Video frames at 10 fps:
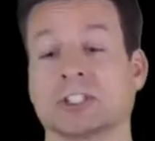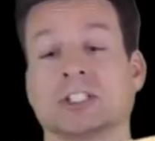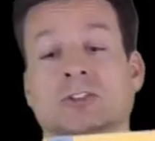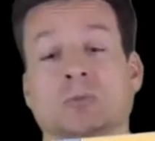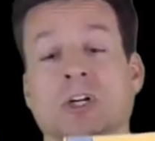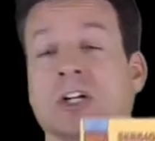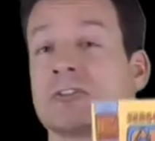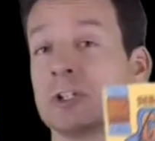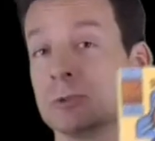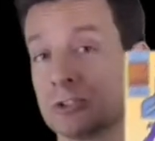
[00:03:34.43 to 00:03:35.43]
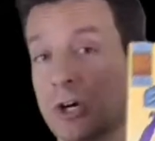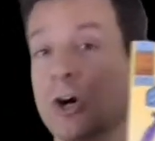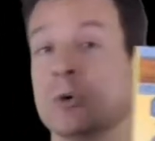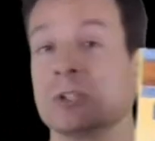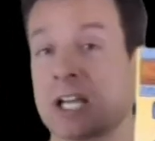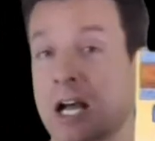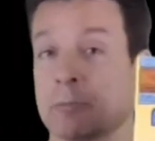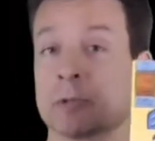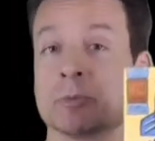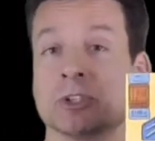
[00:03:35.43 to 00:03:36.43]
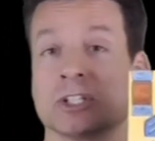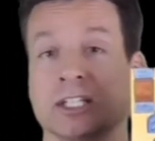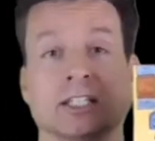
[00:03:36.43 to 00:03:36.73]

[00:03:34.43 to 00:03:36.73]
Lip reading: He spun off into his own comic book